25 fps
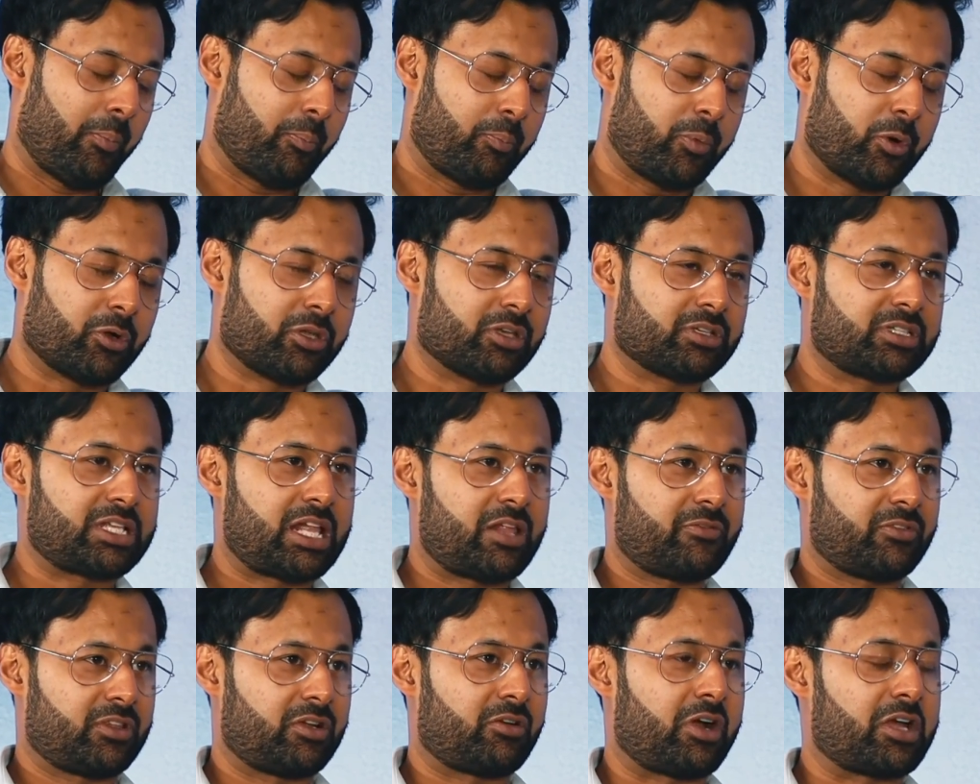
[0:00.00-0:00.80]
Put
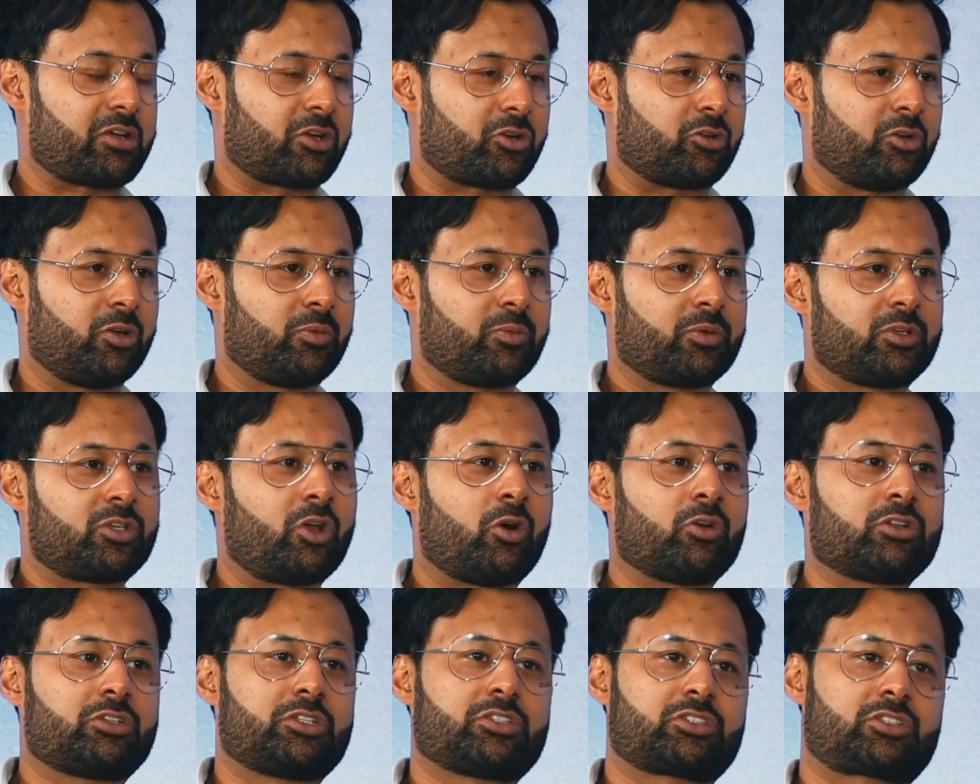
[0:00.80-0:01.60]
yourself in the right group.
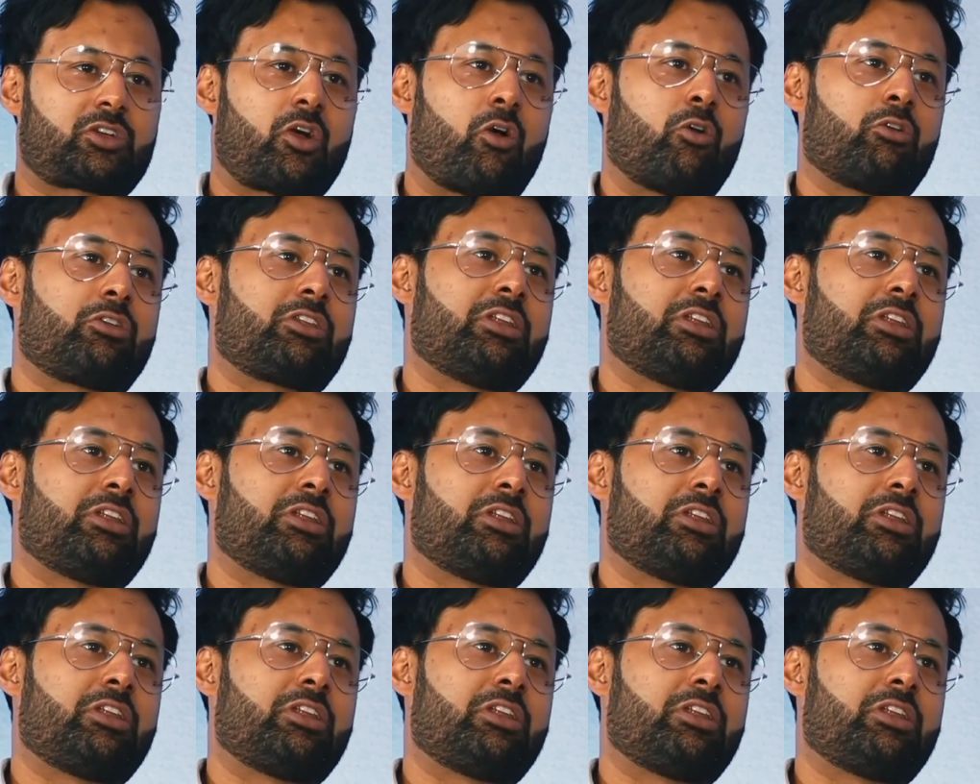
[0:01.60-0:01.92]
Don't just go